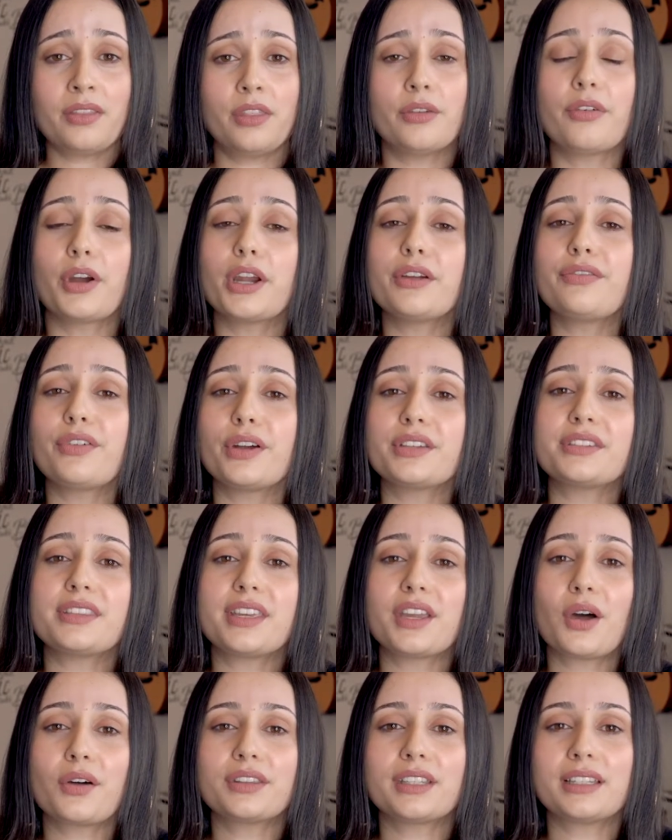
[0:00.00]
The very first
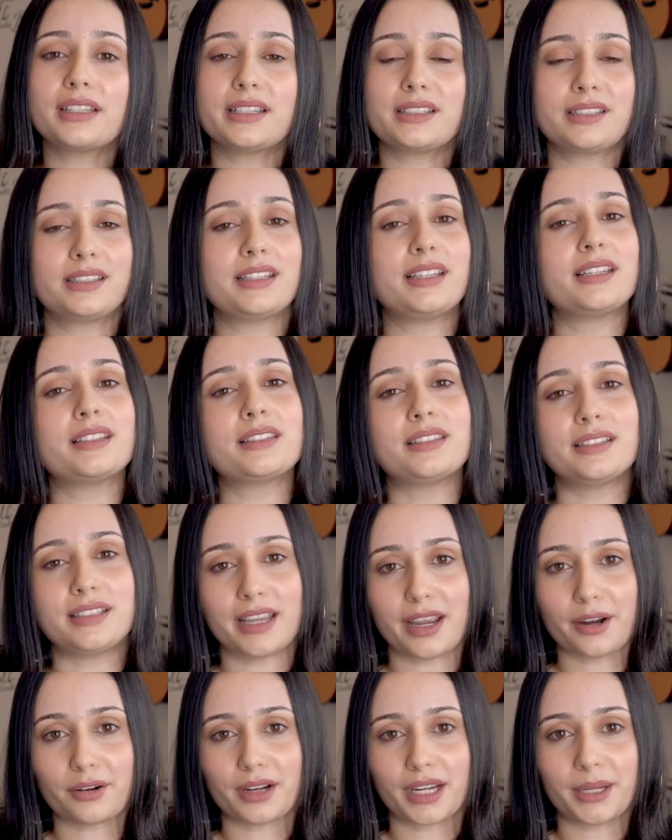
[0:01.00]
thing on the list is
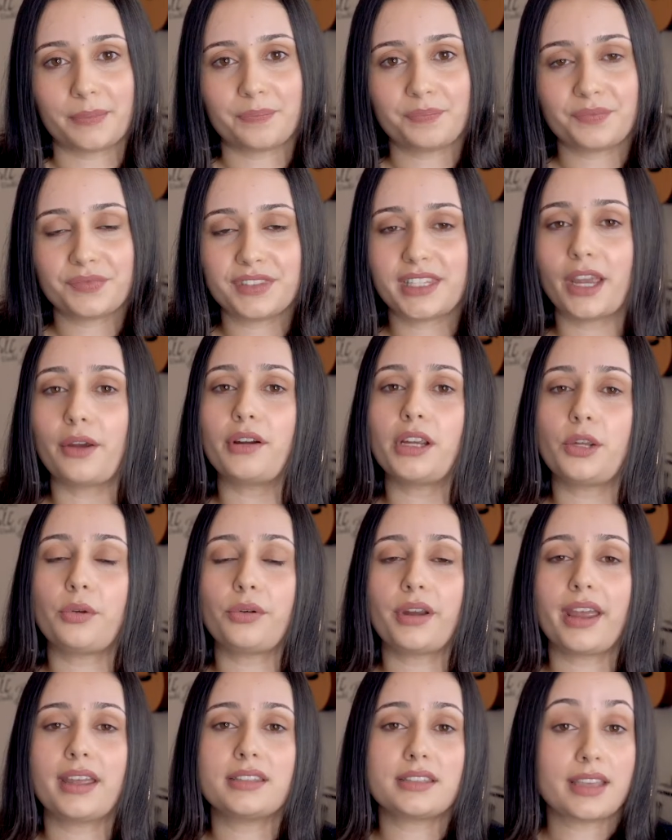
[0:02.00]
dairy. Dairy
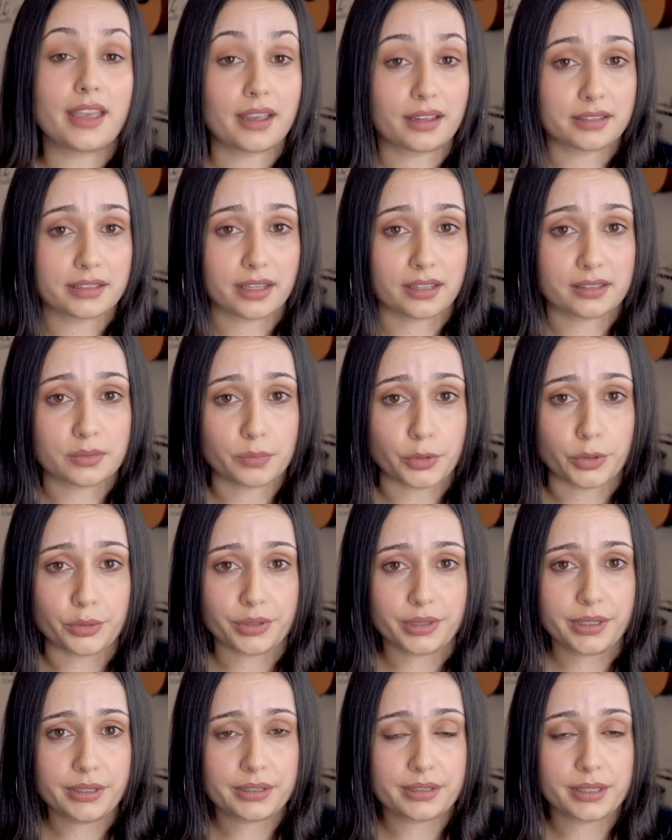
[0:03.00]
creates excess
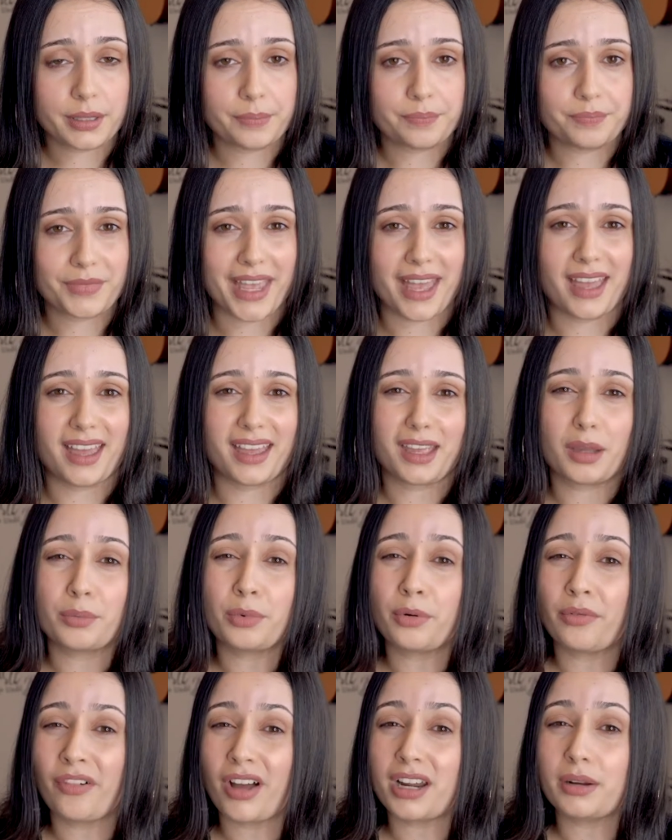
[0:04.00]
mucus and can
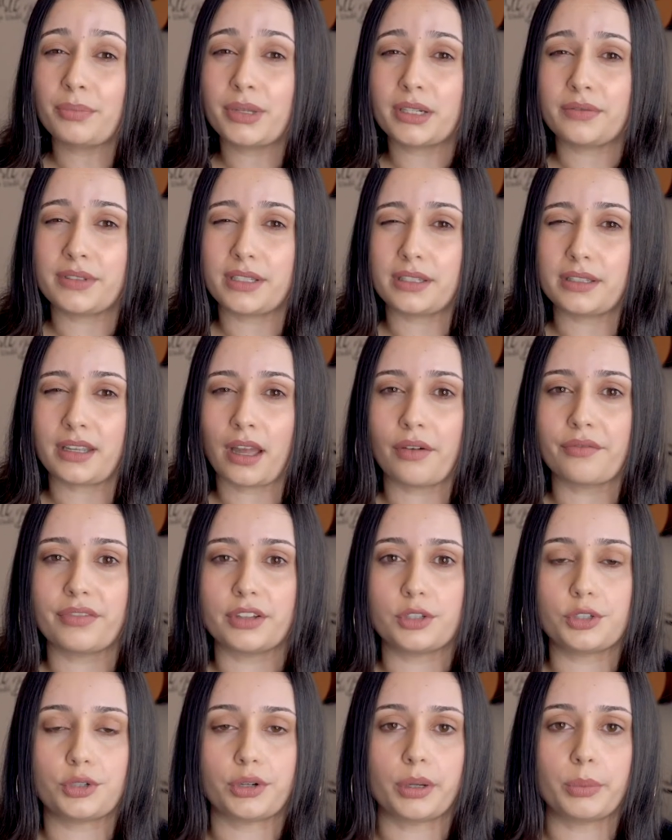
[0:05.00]
provide a bit of
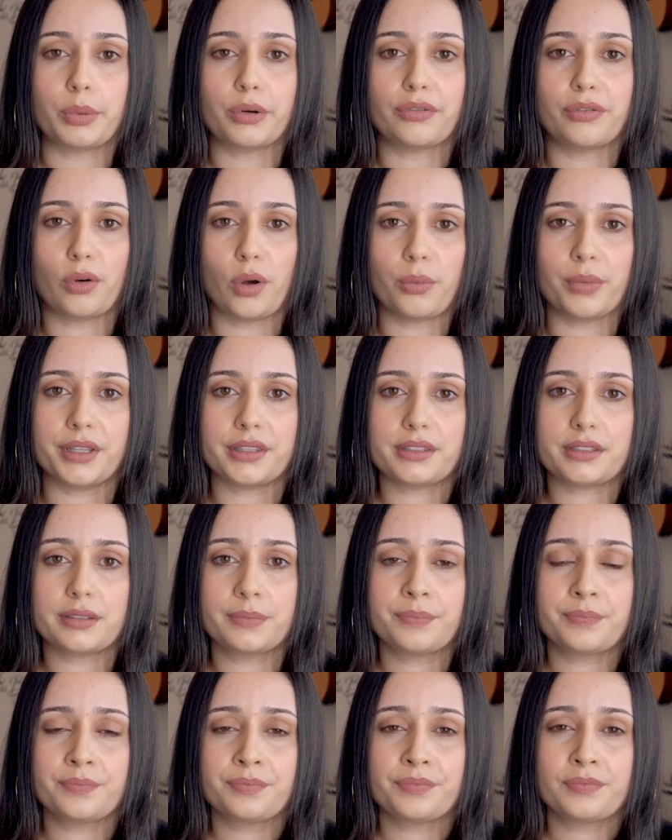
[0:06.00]
discomfort during performance.
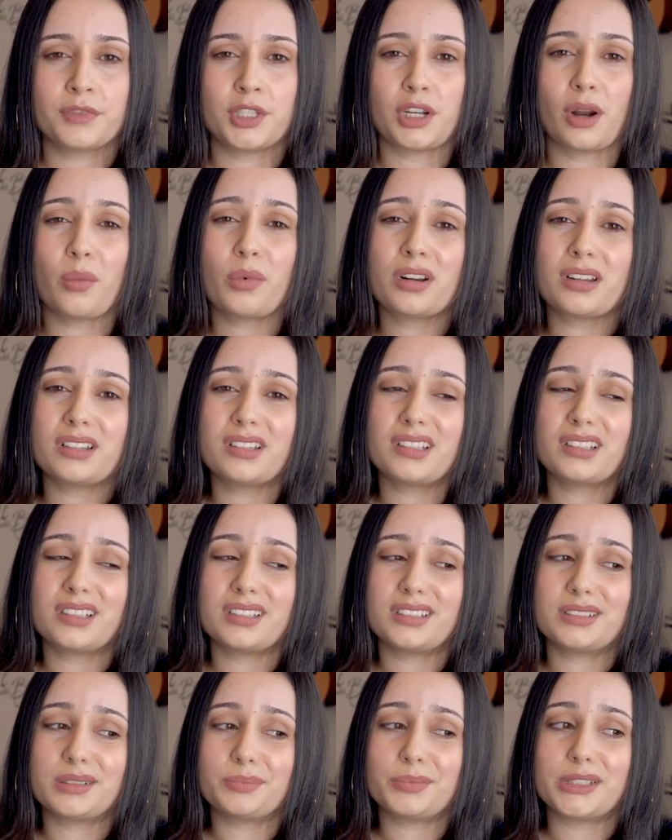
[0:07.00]
You don't want
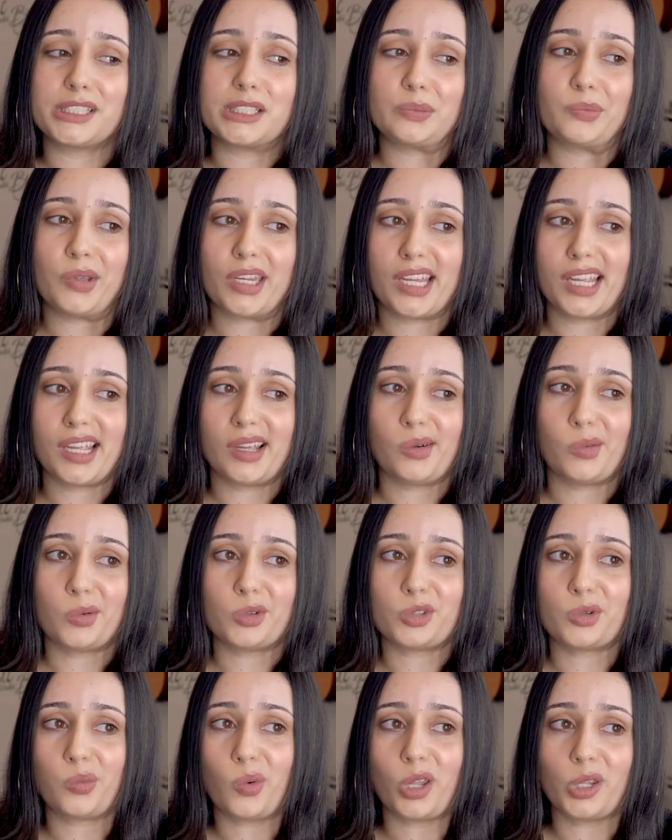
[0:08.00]
to be spitting
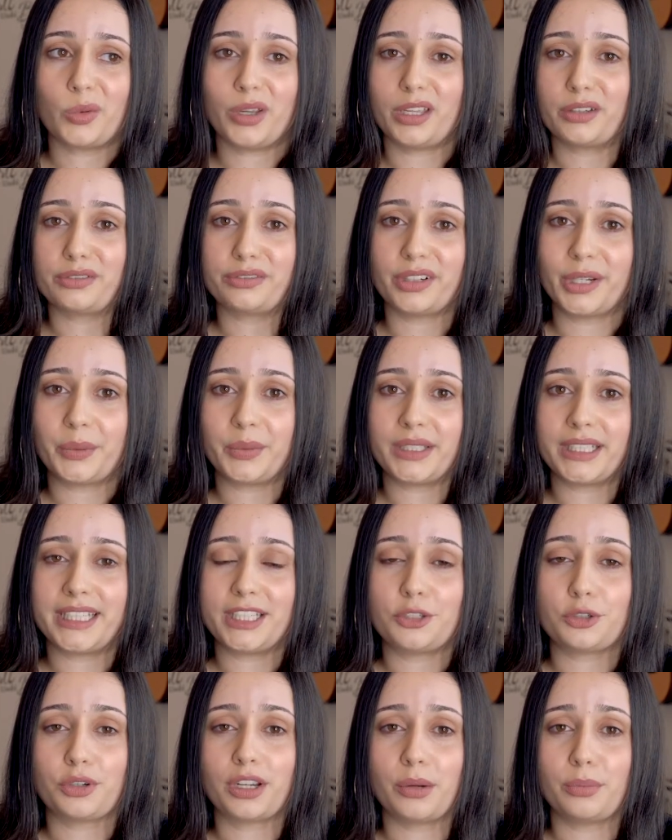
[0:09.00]
or swallowing
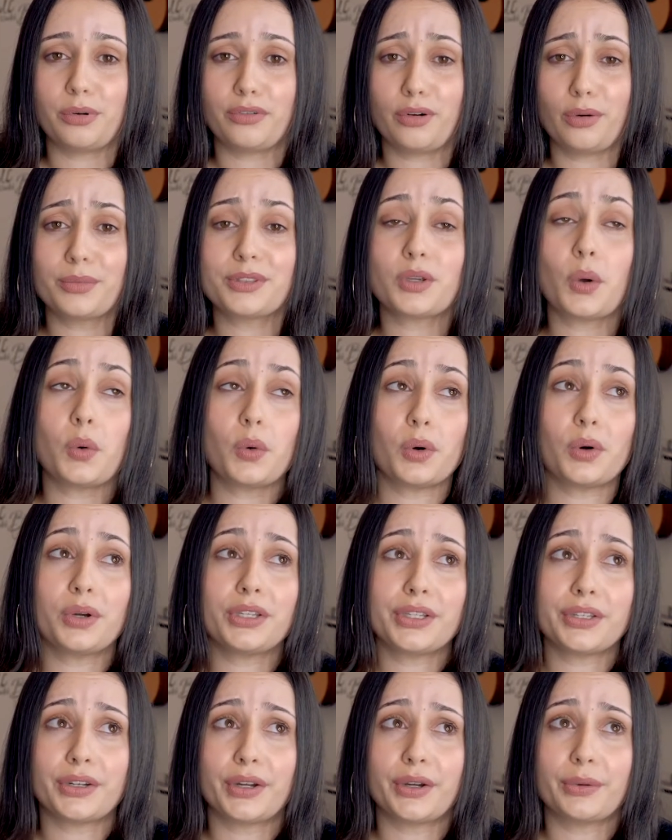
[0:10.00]
frequently during a performance or,
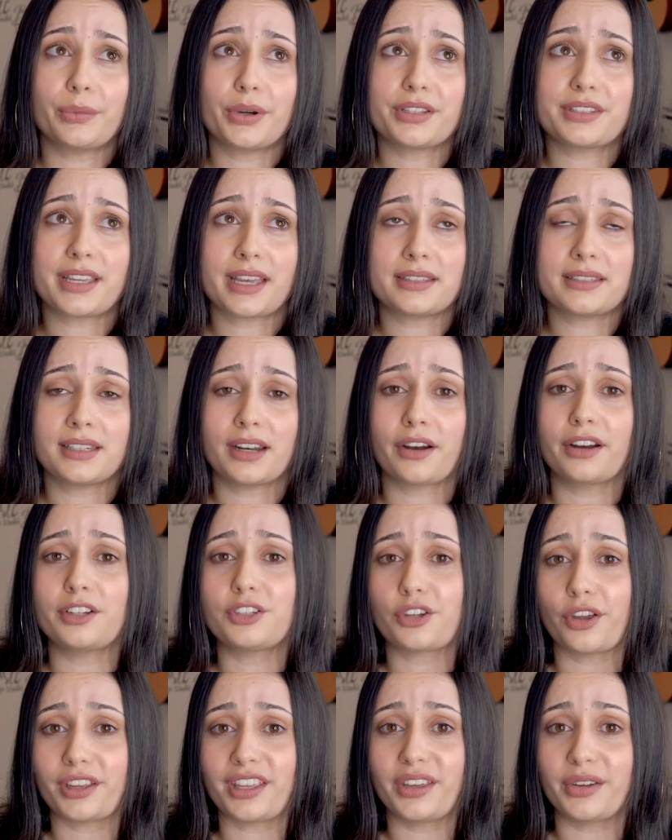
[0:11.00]
you know, worst case scenario,
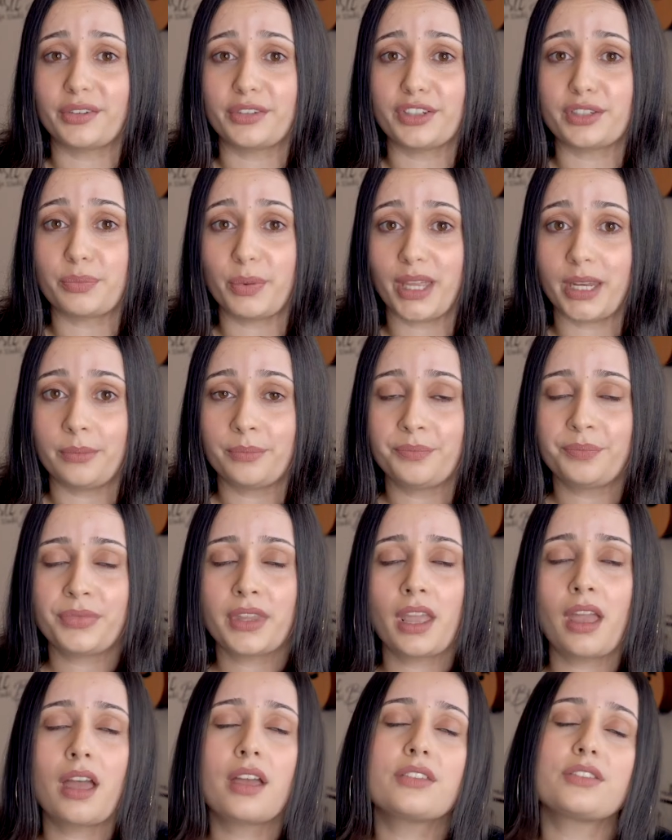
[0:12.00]
choking on your spit.
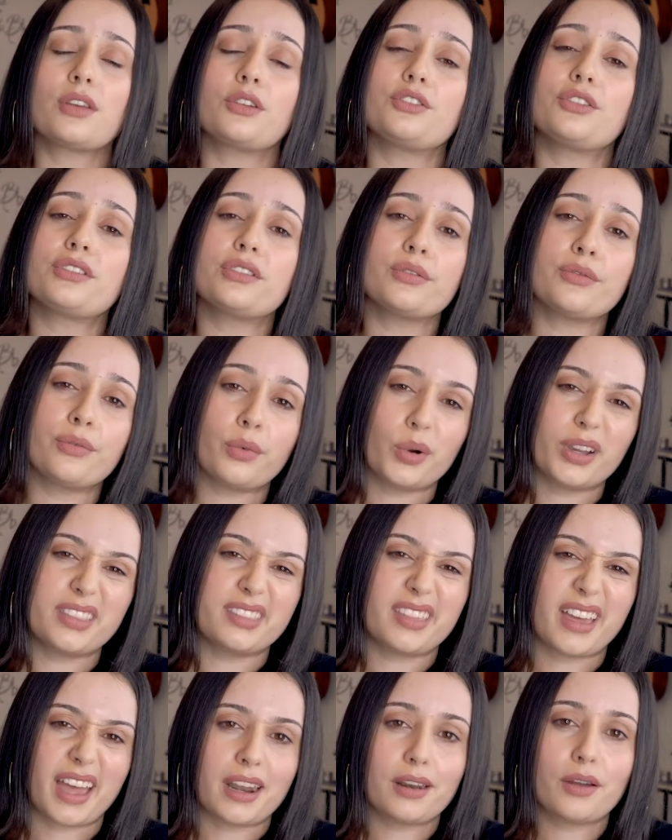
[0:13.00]
So just
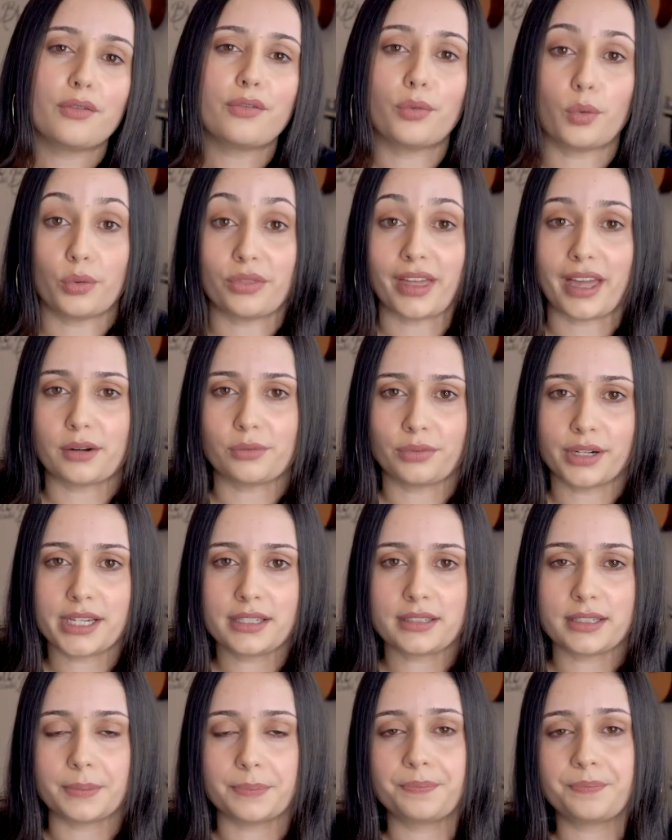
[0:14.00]
avoid that for that
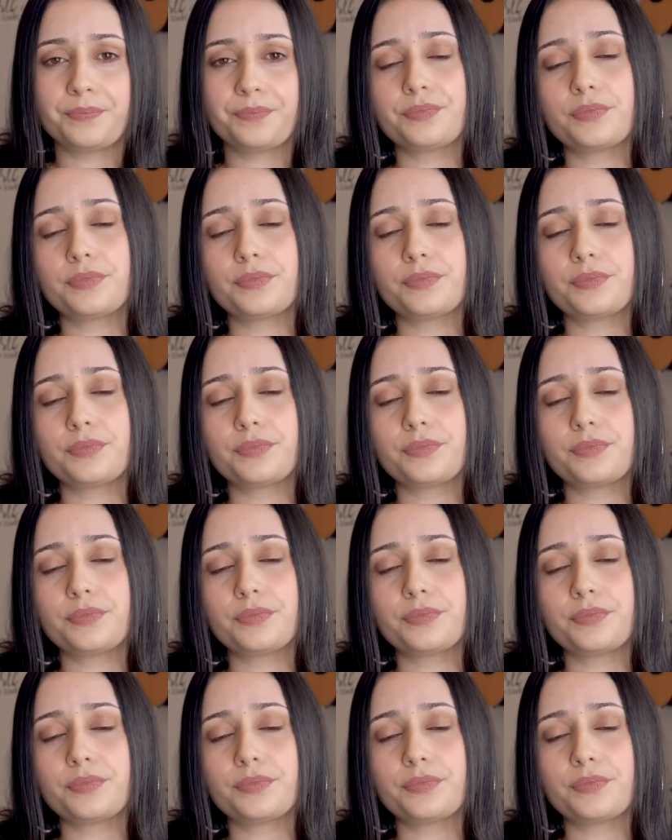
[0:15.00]
reason.